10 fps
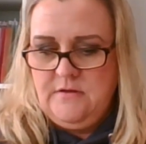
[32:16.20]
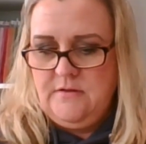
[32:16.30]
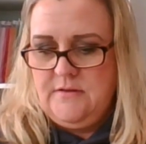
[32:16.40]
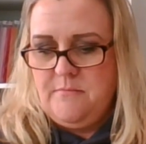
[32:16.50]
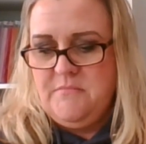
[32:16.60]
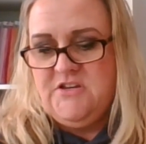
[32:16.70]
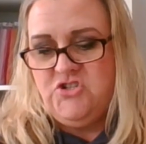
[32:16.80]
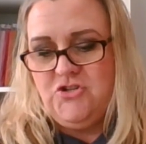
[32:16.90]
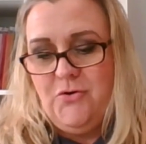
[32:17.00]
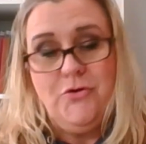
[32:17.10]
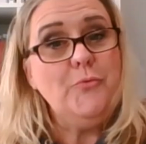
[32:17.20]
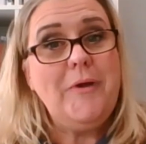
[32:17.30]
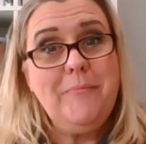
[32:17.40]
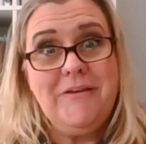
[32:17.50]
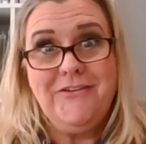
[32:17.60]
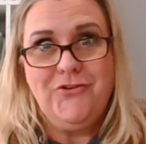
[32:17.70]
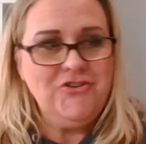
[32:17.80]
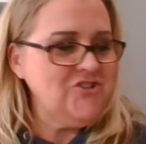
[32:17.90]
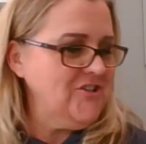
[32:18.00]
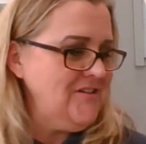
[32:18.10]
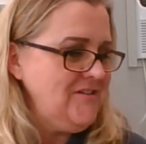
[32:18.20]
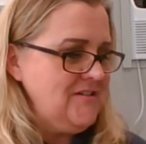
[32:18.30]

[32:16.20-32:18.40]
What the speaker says: Let me show you my pincushion.